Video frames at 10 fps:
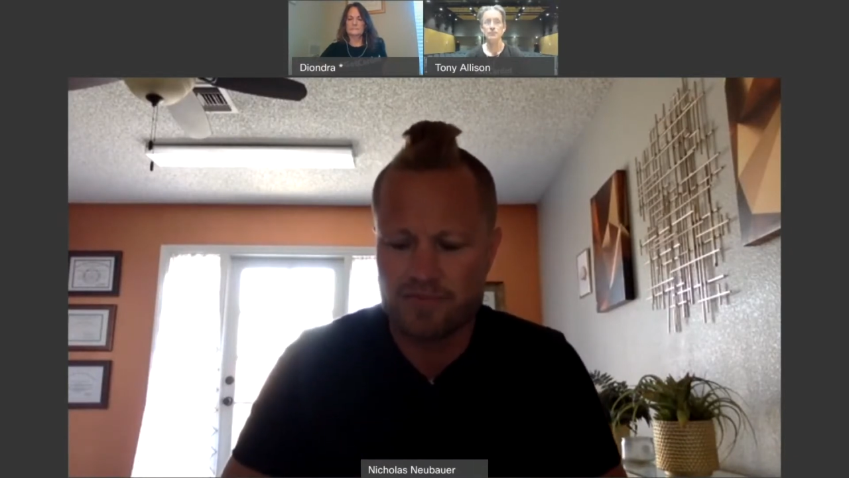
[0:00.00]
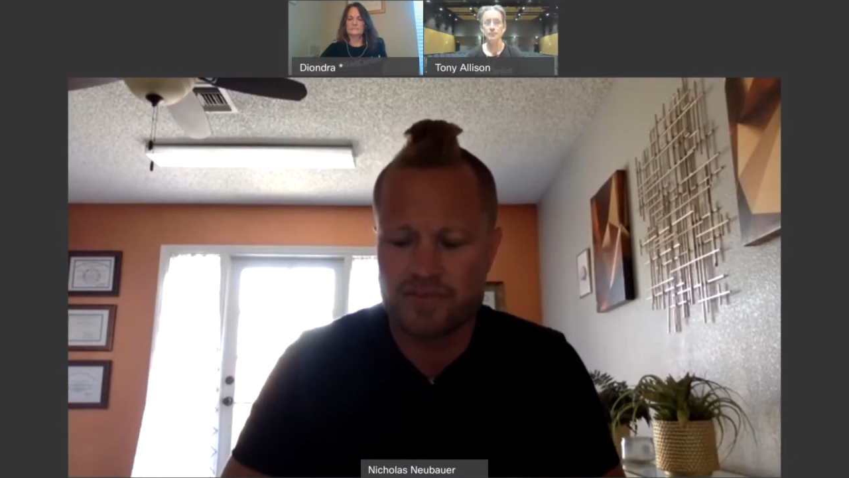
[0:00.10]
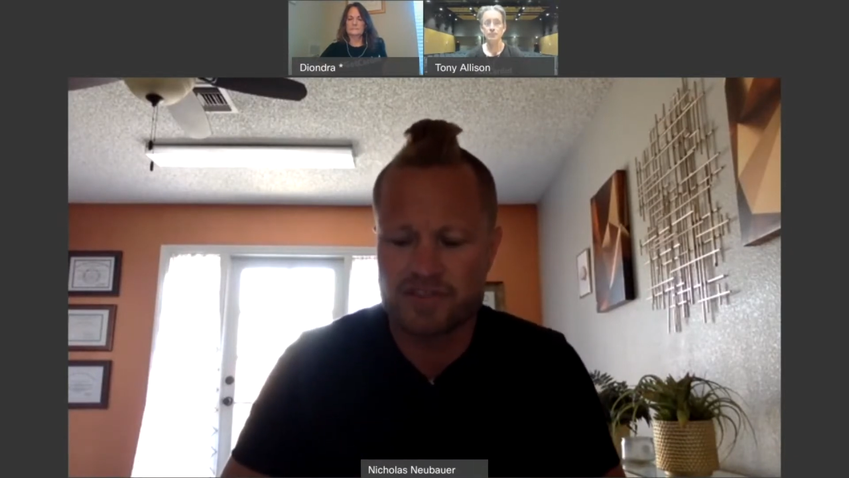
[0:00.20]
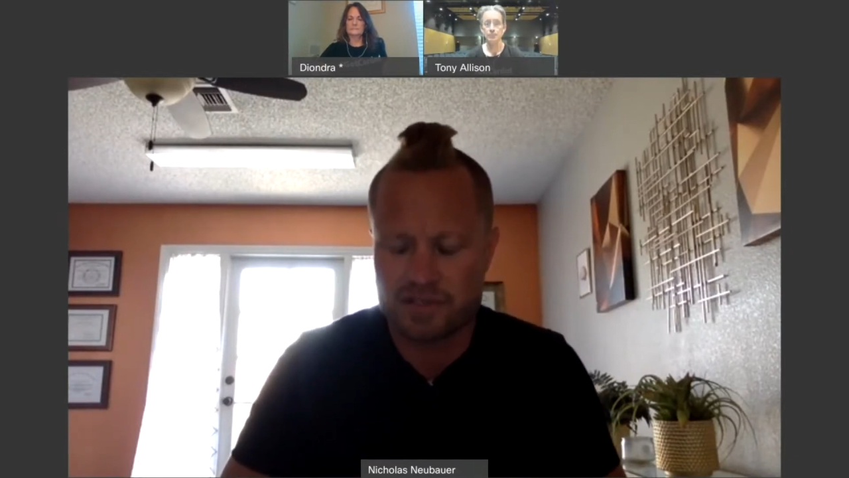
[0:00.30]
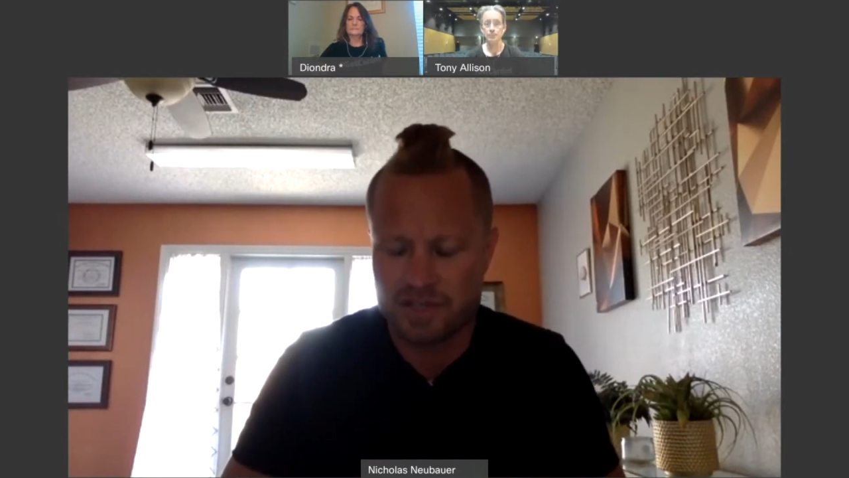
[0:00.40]

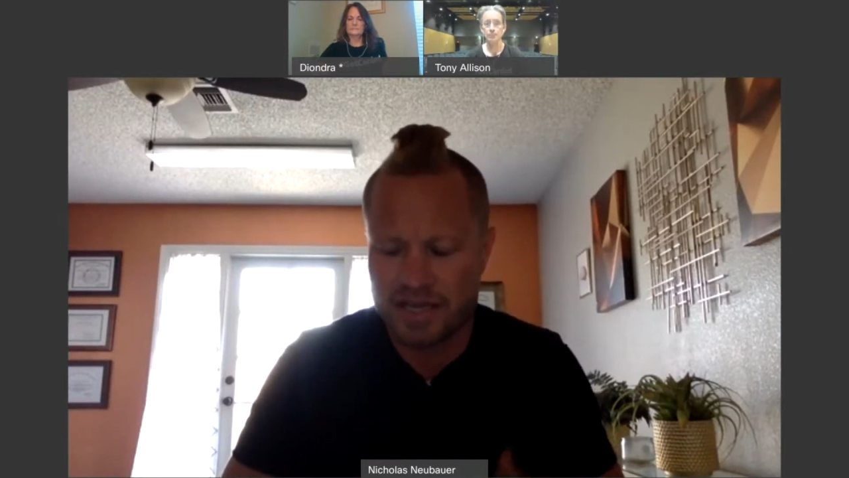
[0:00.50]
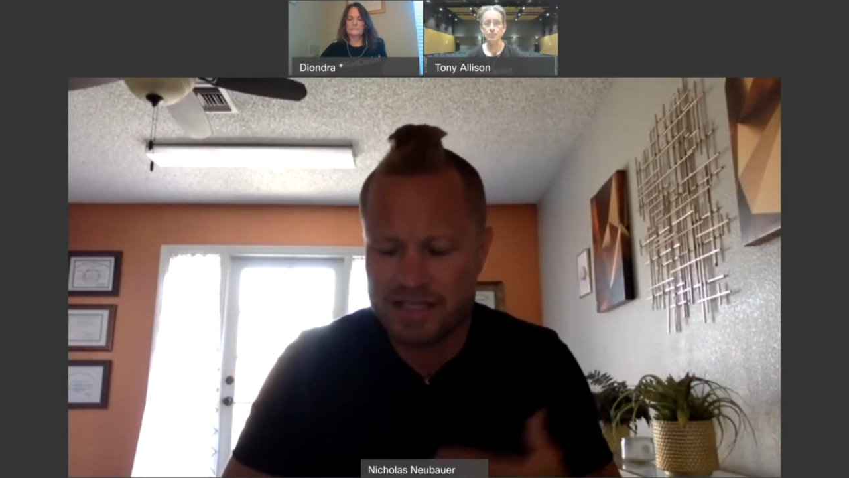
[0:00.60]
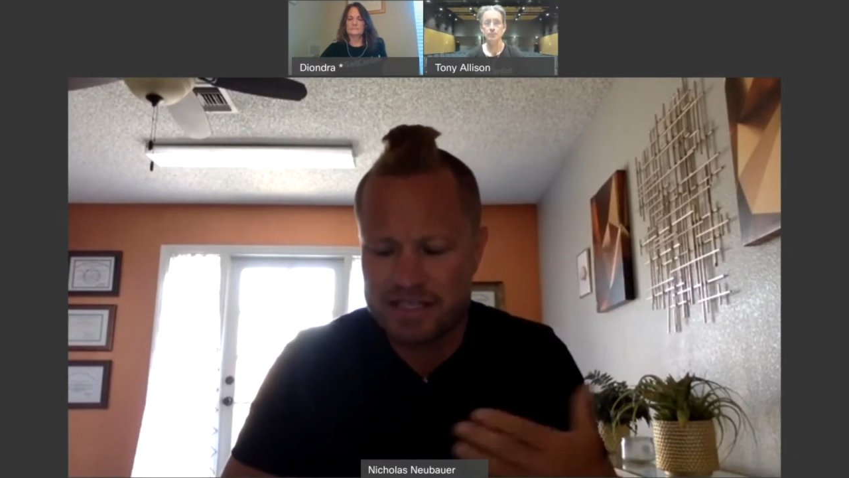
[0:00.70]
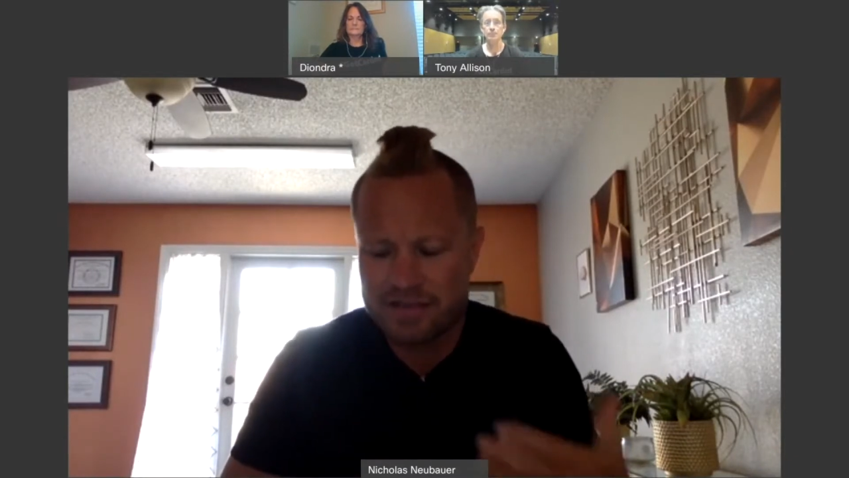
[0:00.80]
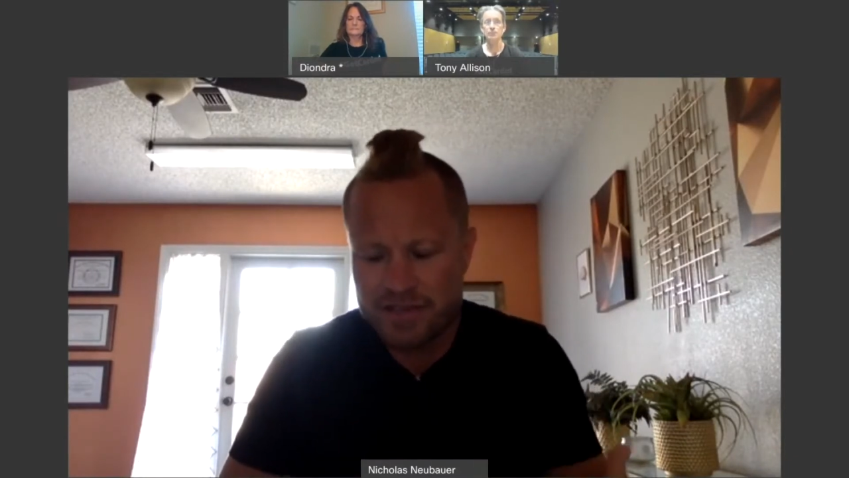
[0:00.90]
Physical
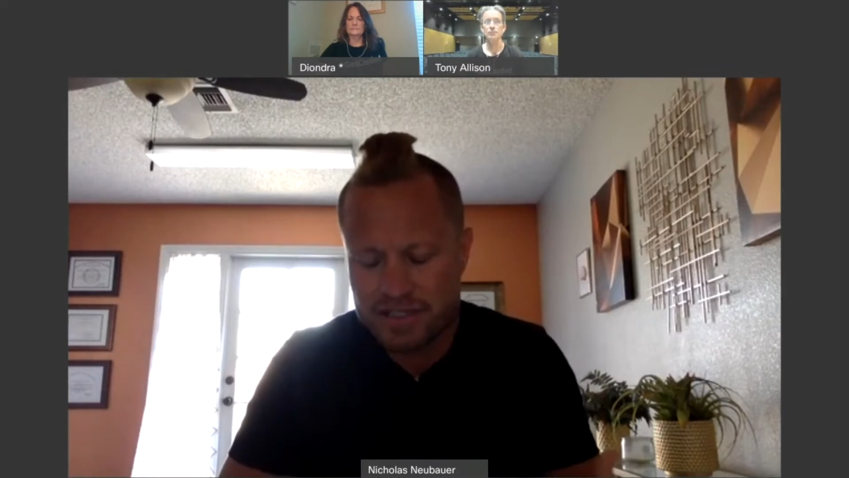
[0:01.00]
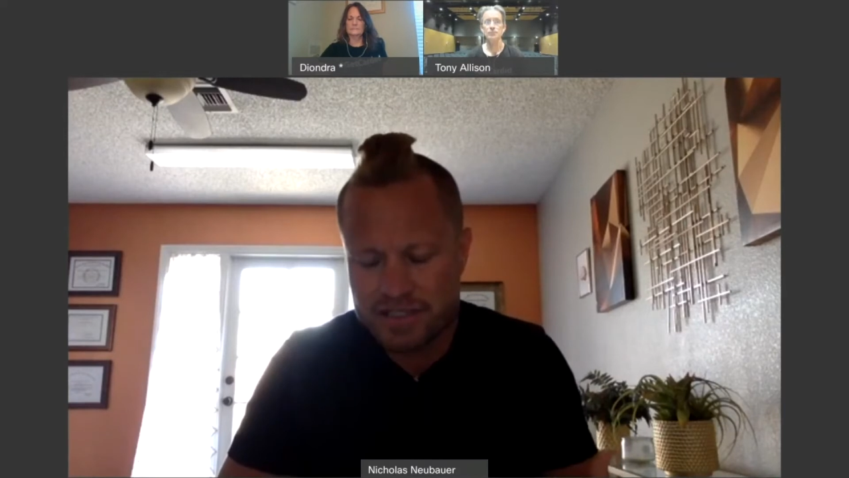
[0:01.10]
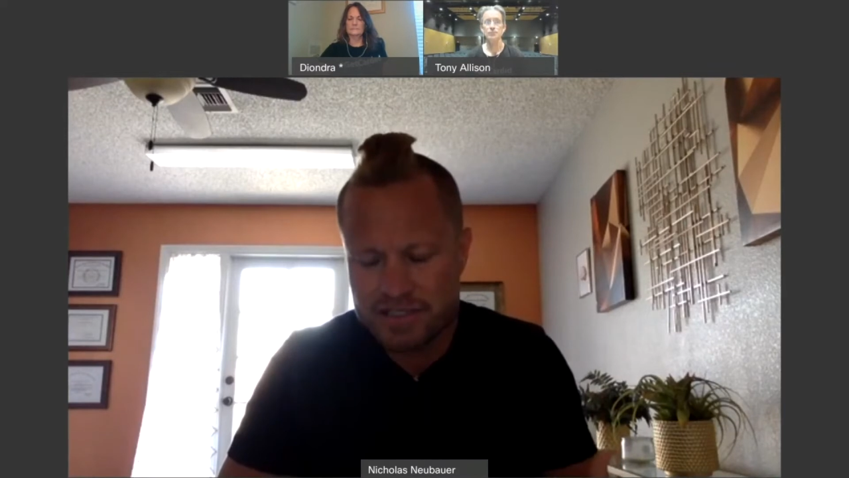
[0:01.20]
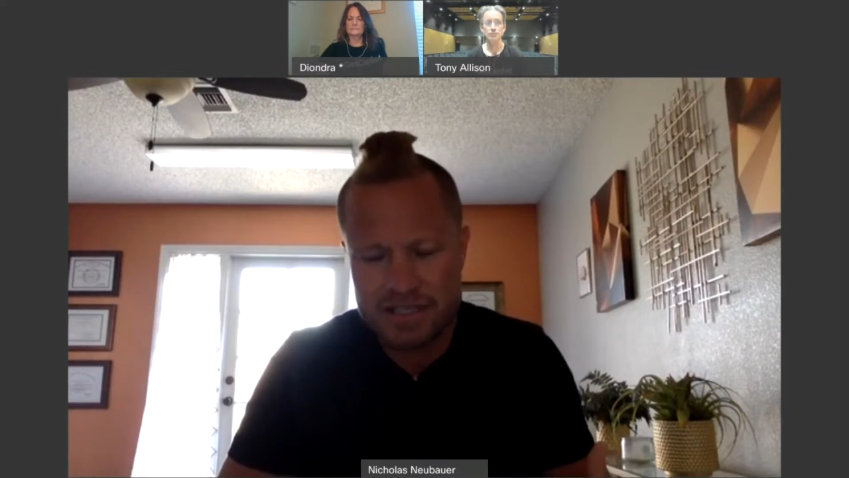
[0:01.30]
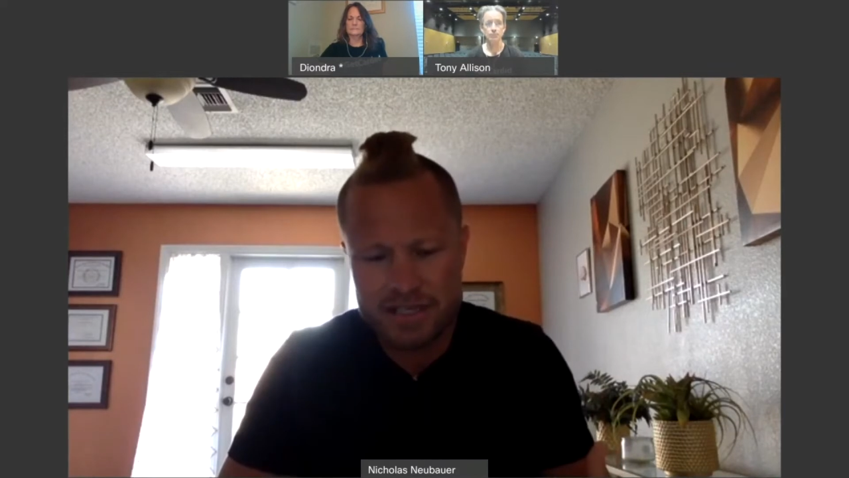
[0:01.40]
activity
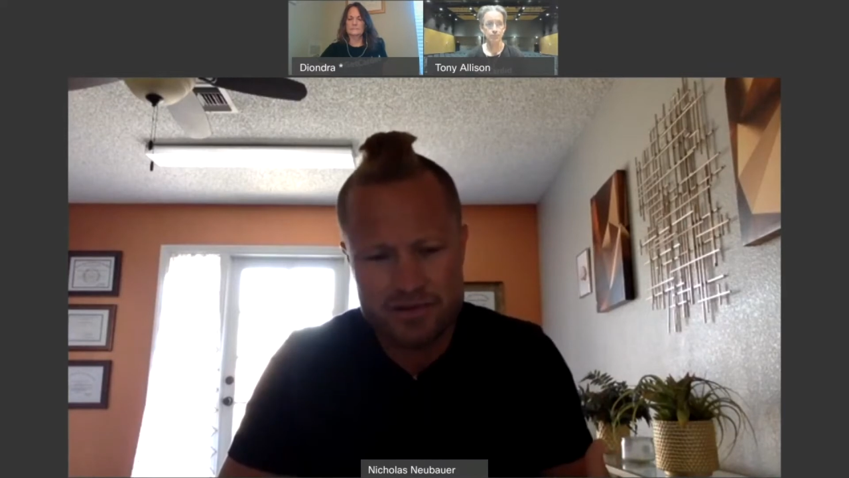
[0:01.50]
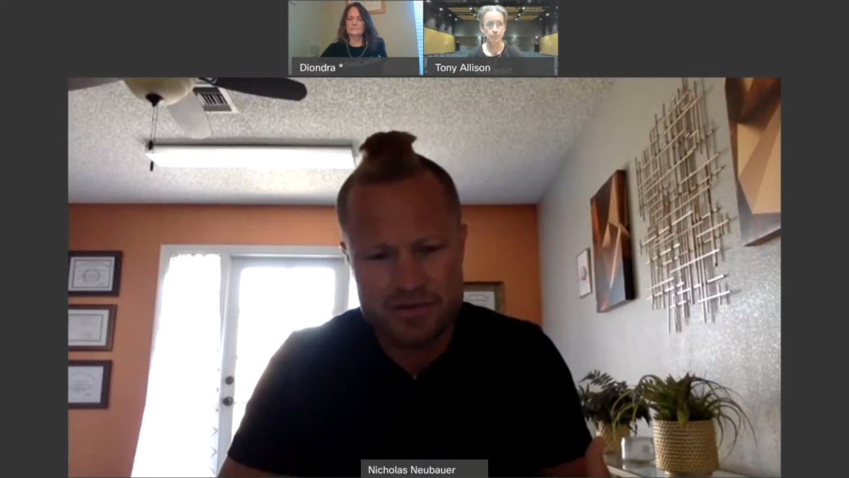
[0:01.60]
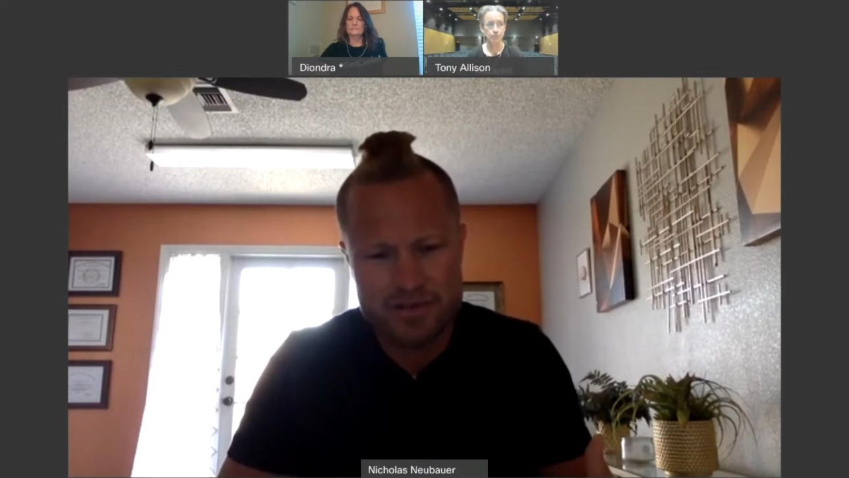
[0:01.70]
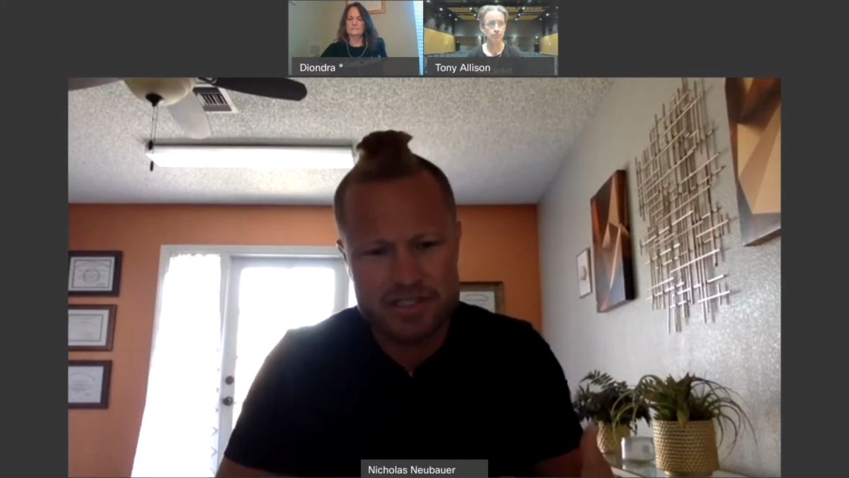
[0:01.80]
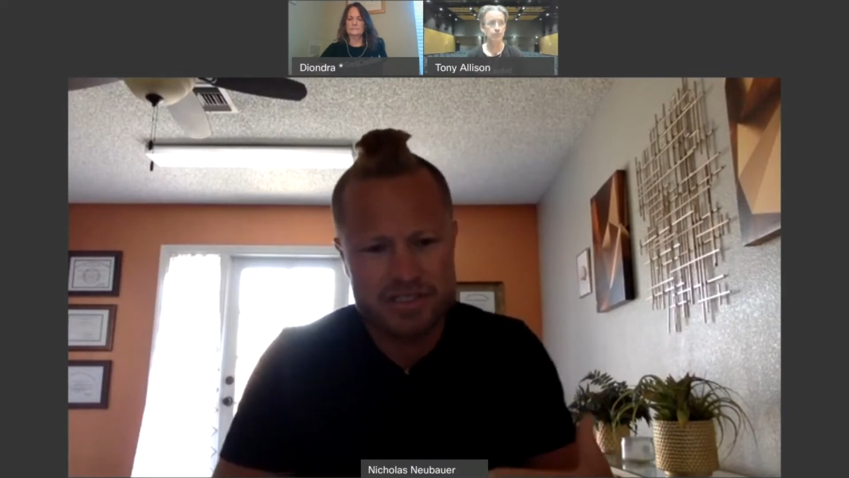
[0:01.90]
is
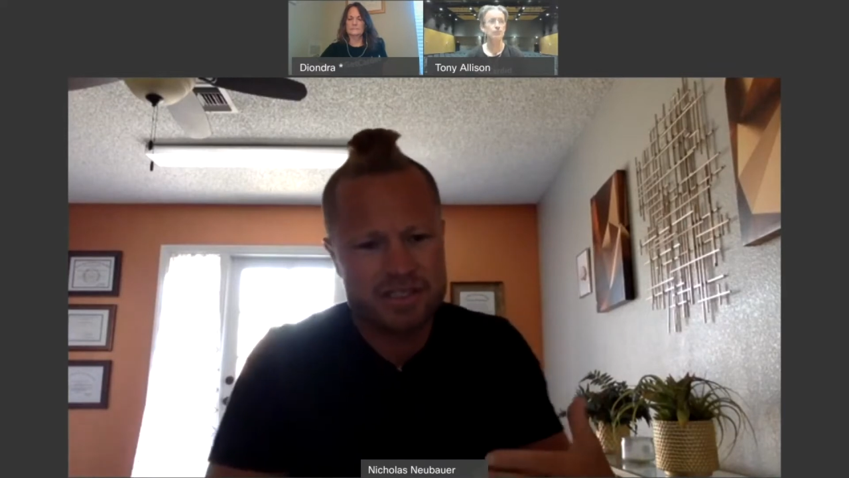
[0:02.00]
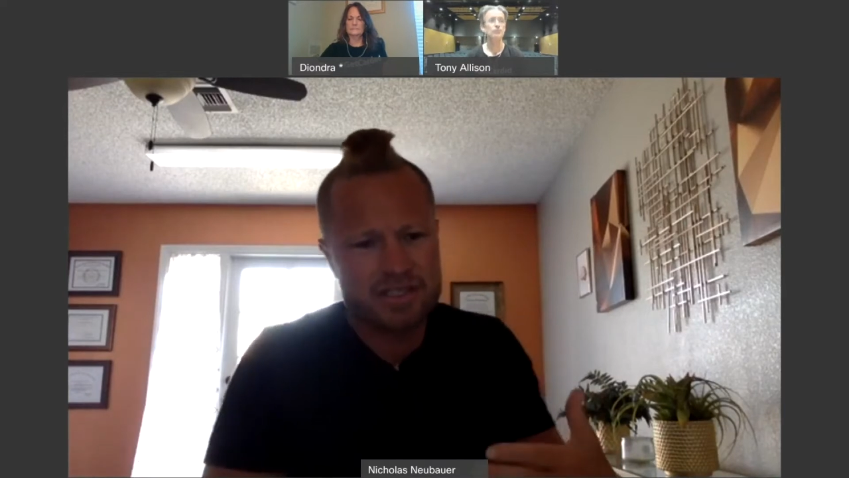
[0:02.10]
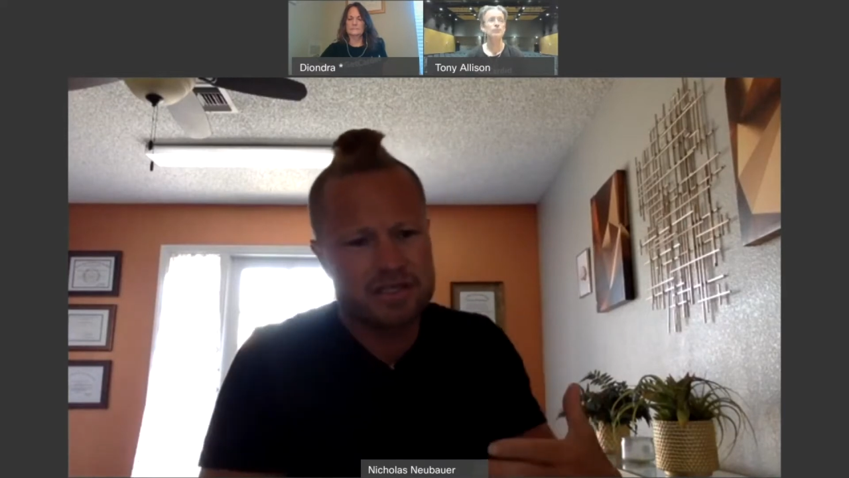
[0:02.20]
decreasing.